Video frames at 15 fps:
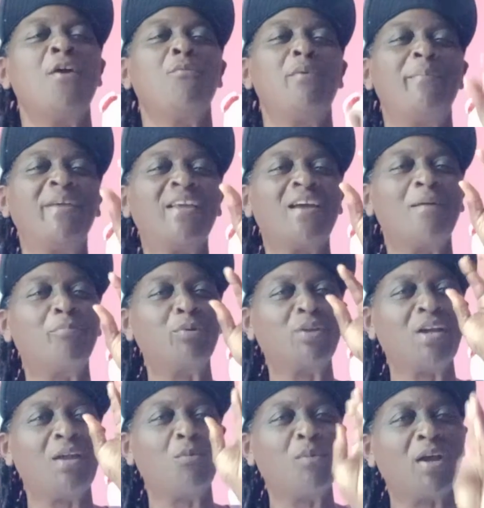When we can put
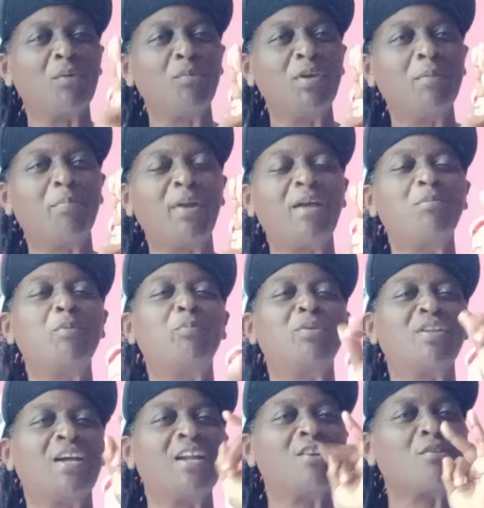on one week plan, we
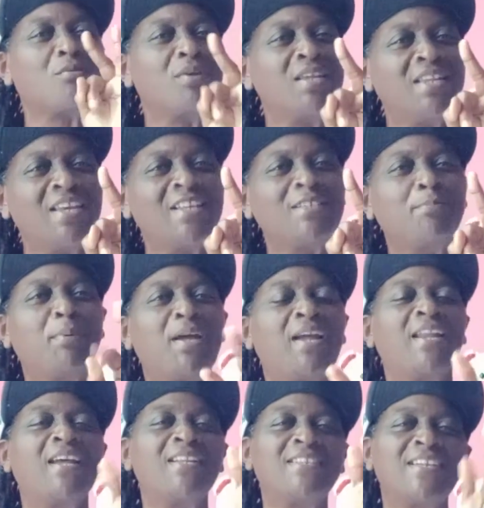put on three days
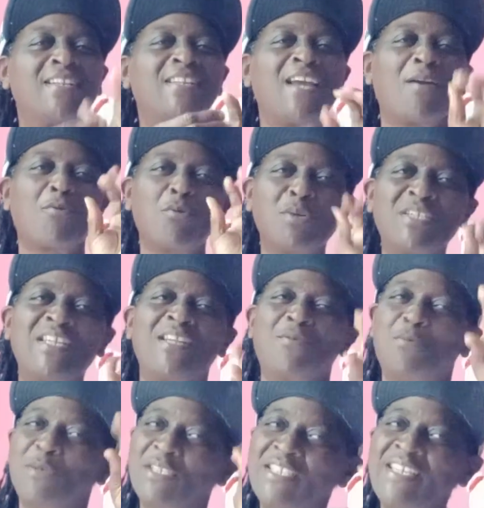plan and take time rotate,
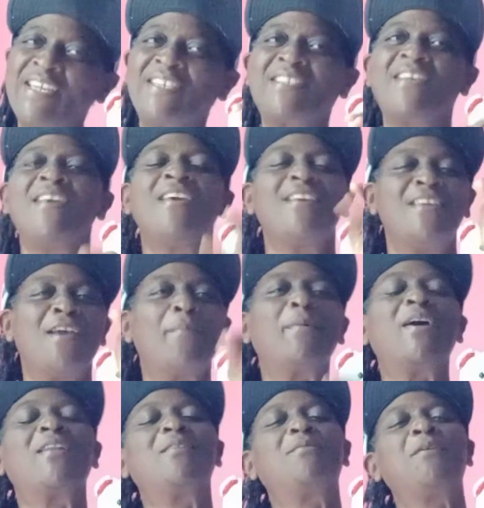rotate. Yeah
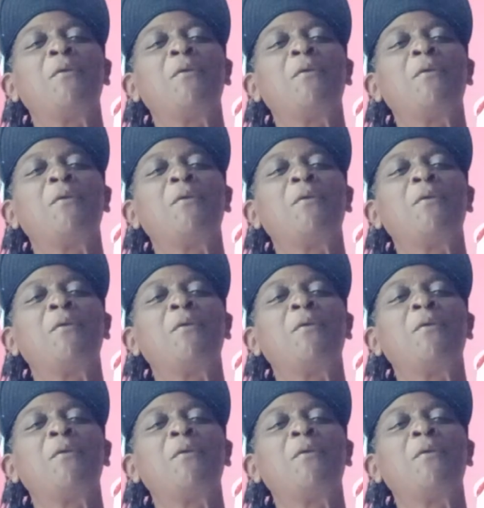man,